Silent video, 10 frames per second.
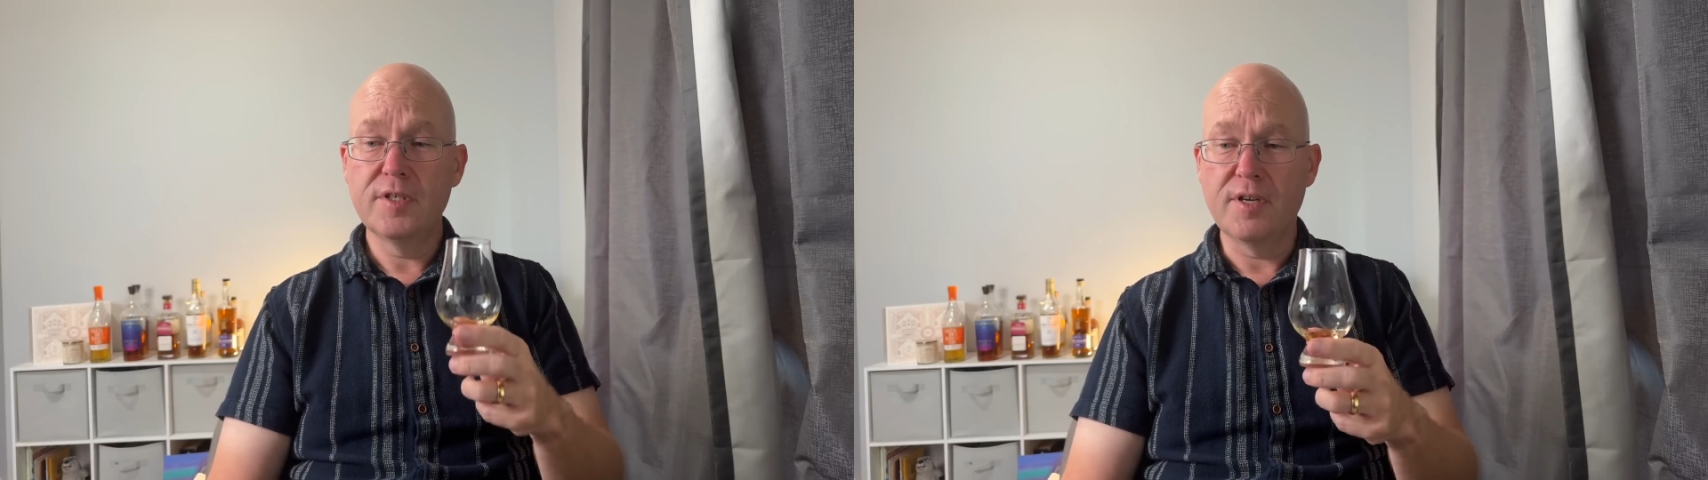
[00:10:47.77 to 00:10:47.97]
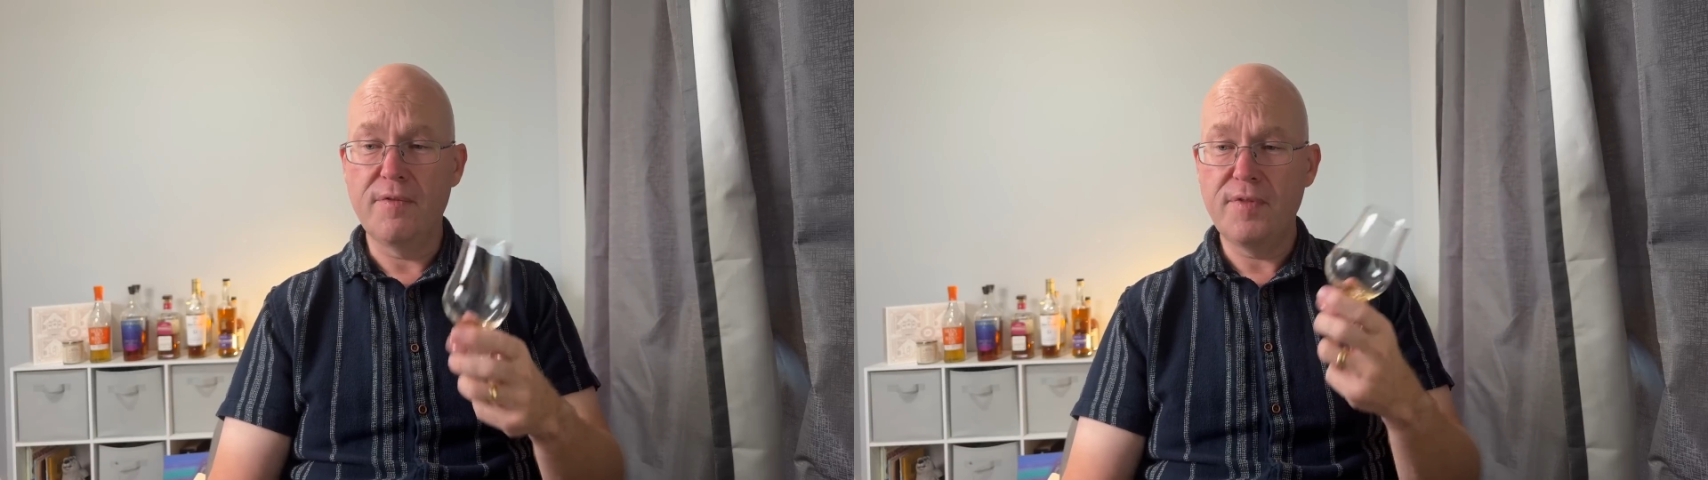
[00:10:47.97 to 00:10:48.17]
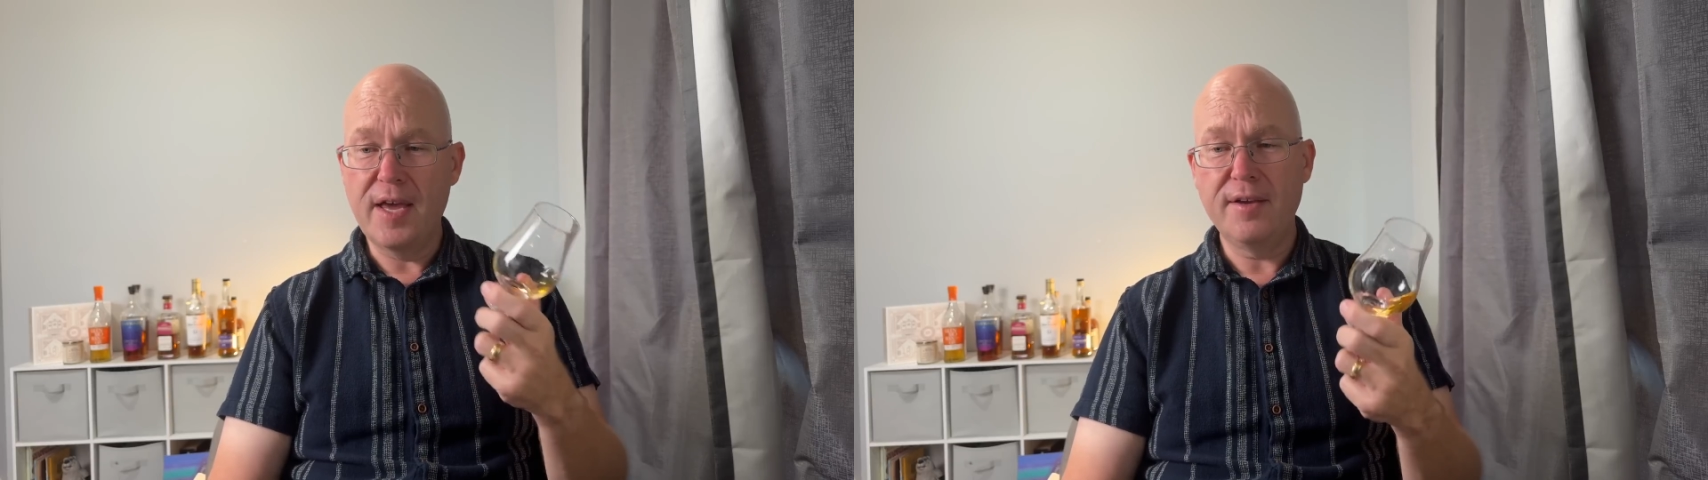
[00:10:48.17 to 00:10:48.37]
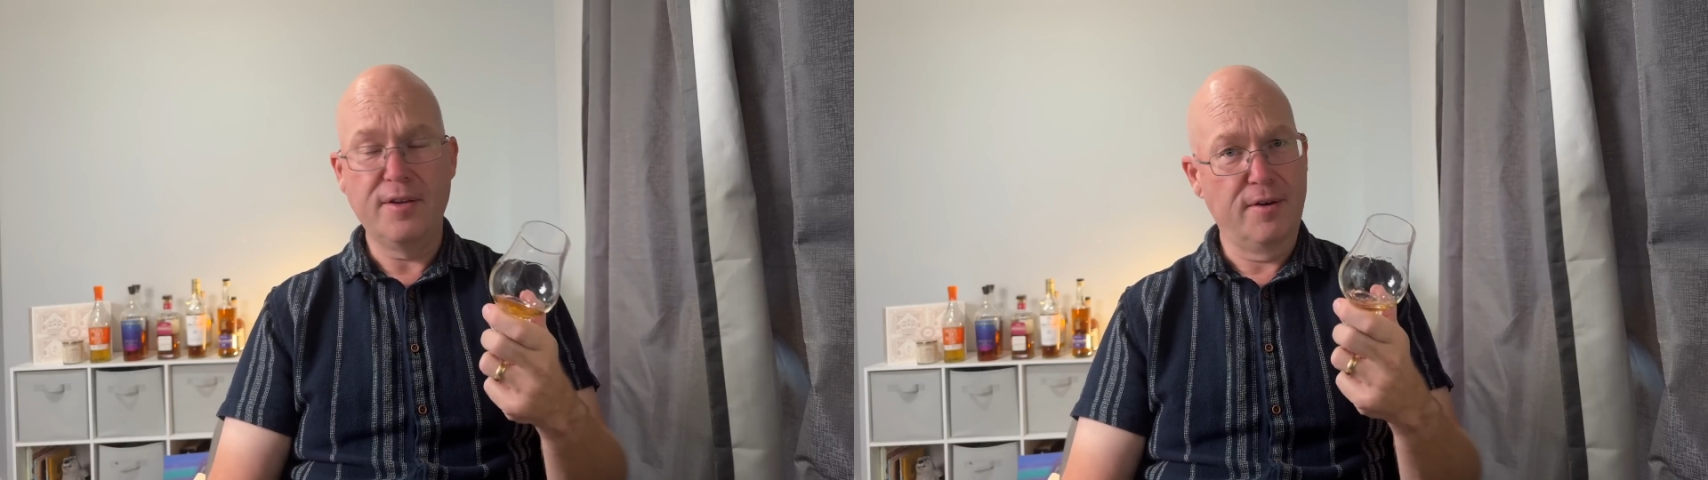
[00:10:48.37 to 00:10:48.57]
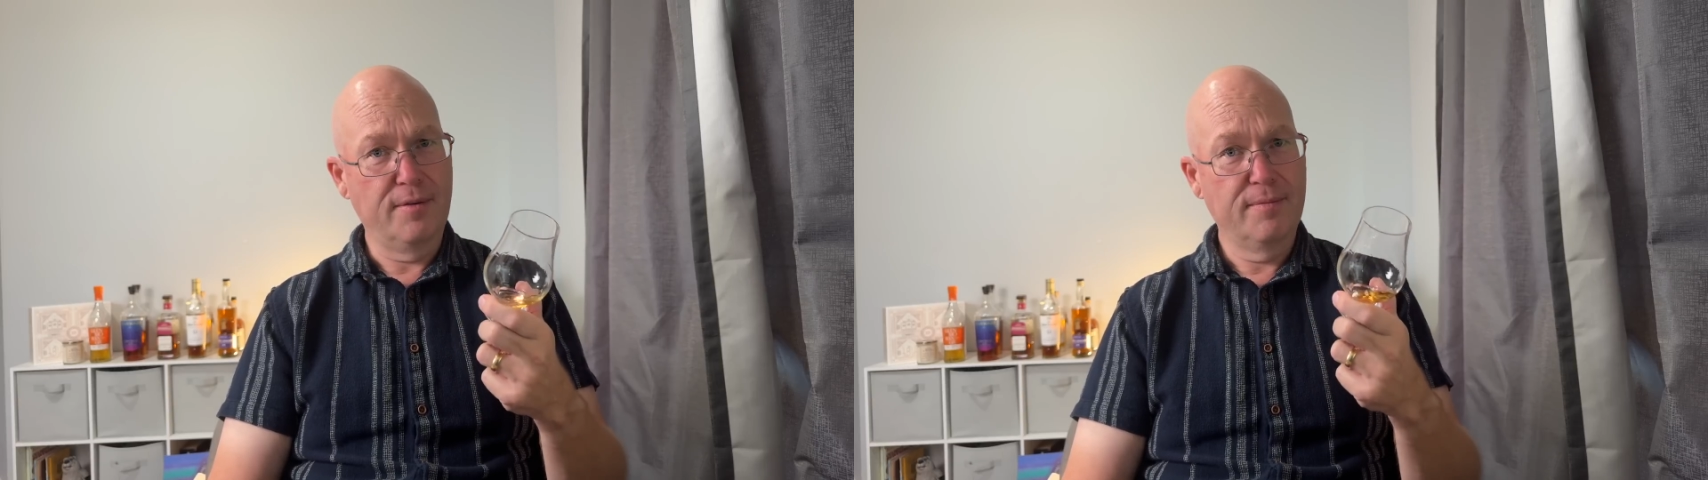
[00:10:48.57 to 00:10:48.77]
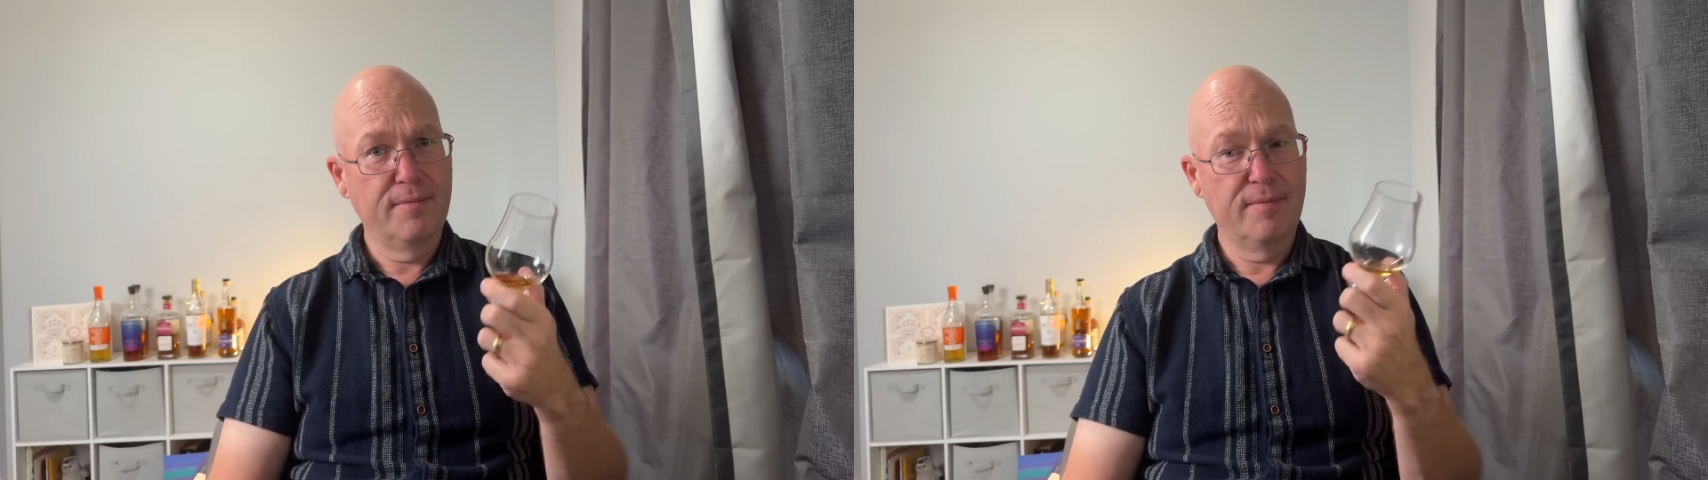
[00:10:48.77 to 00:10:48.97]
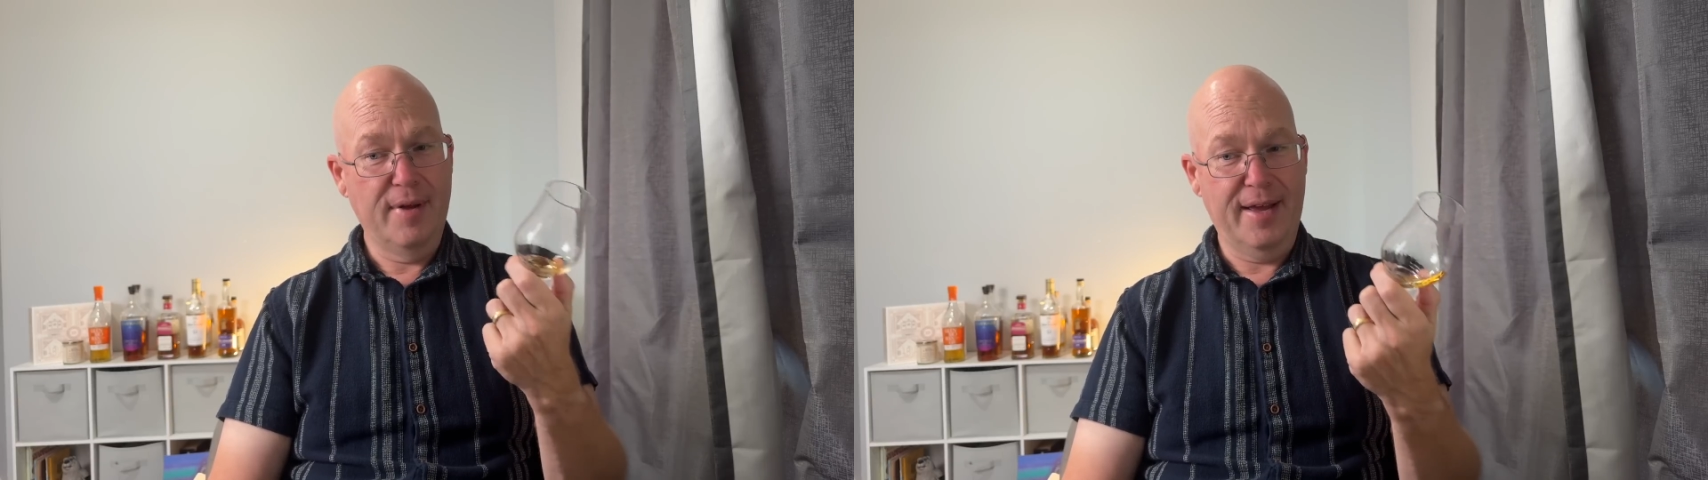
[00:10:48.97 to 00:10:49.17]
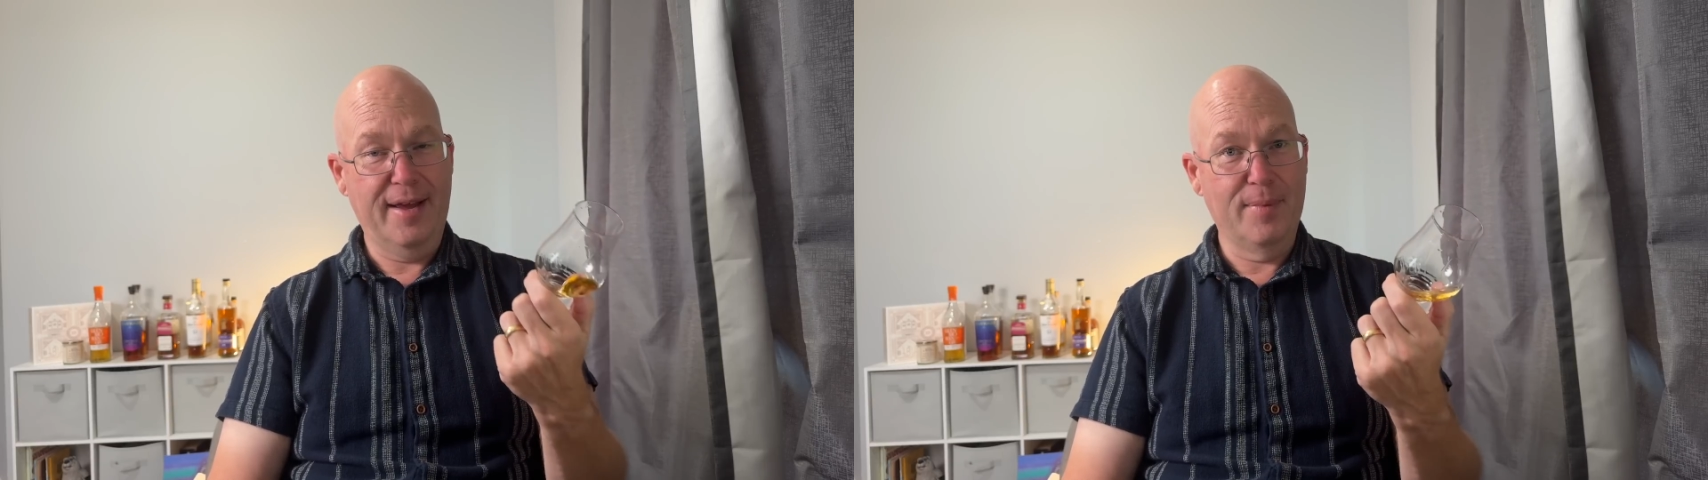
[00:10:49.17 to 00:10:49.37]
So thank you,
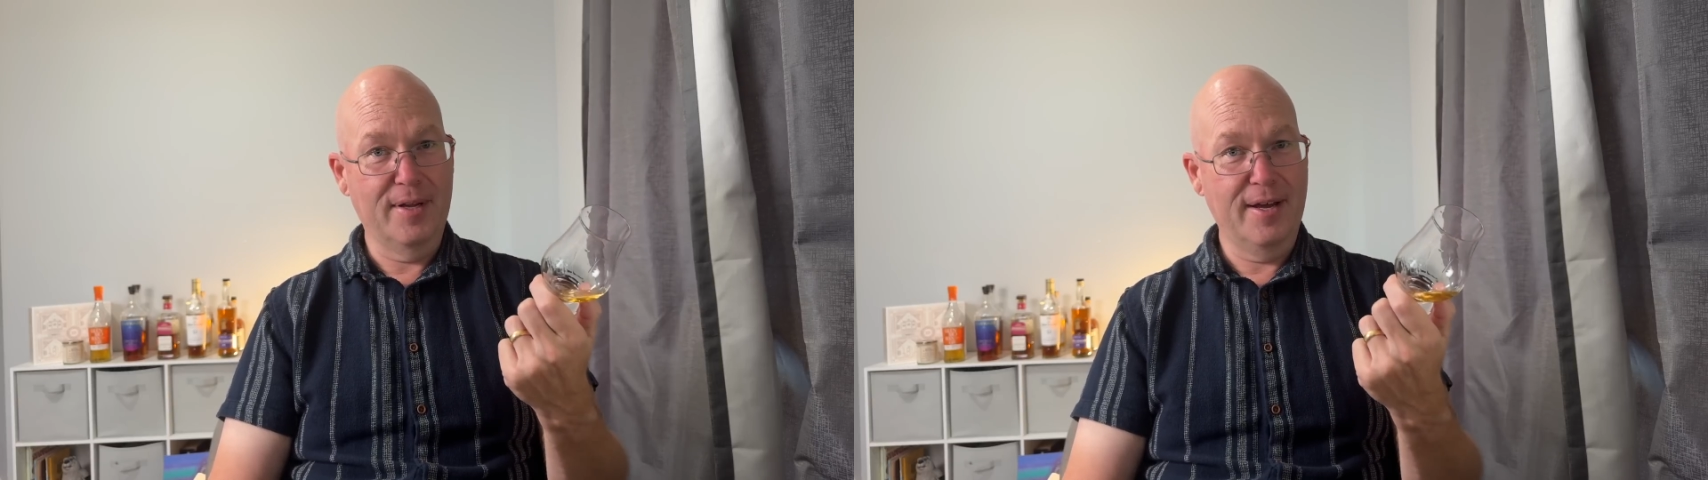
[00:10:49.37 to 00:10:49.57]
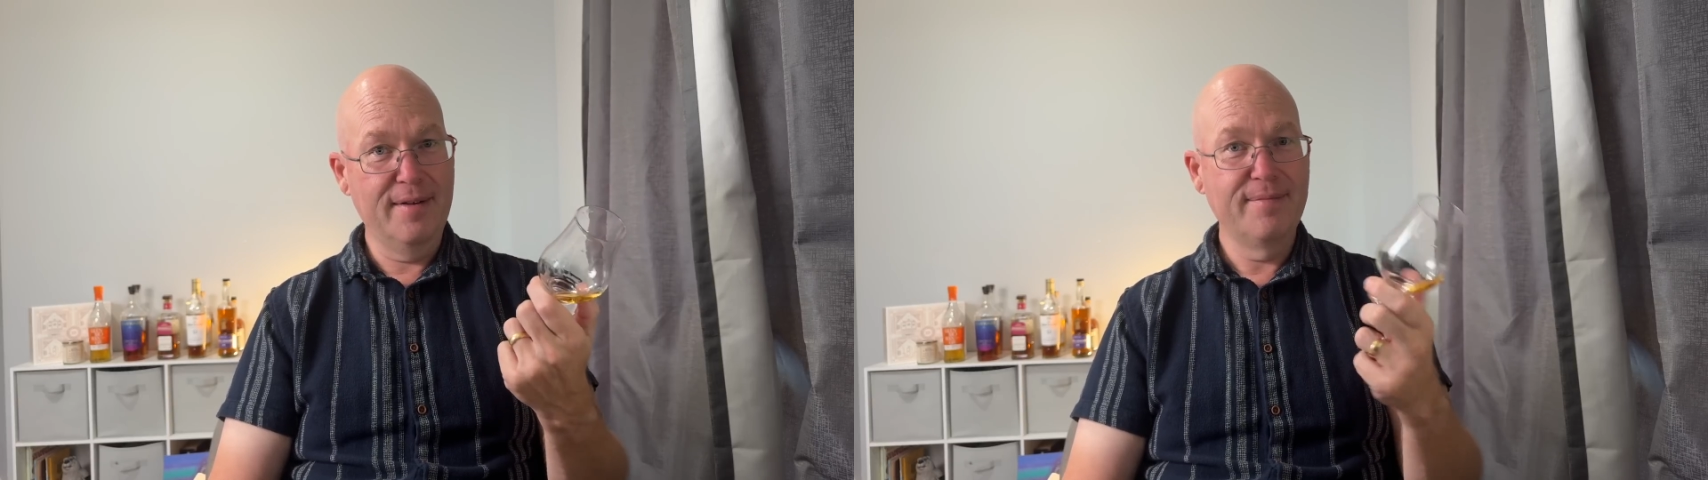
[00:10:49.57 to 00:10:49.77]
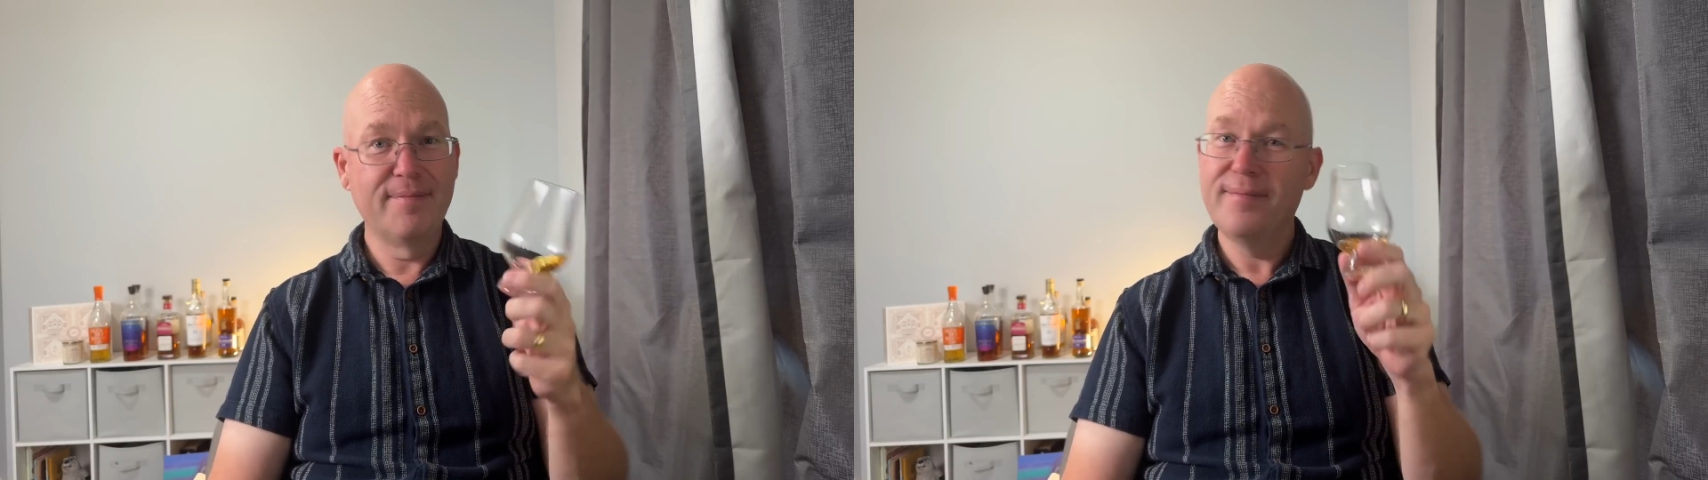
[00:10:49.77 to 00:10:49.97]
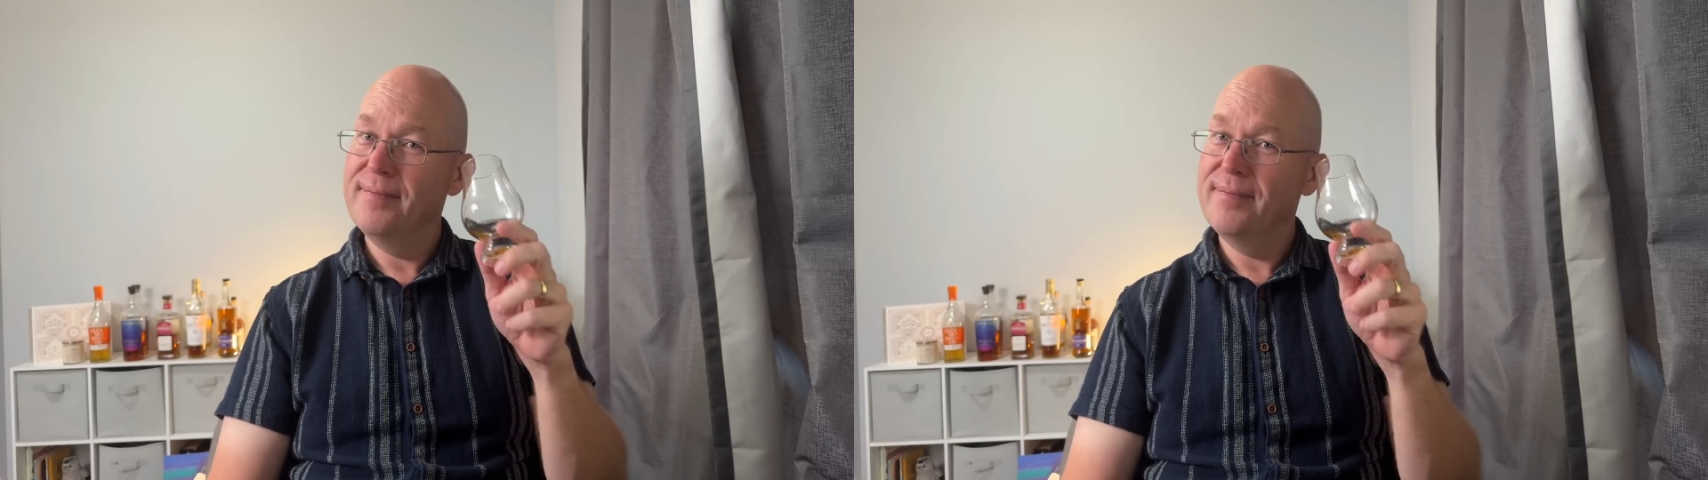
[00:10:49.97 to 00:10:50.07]
Amber Lane.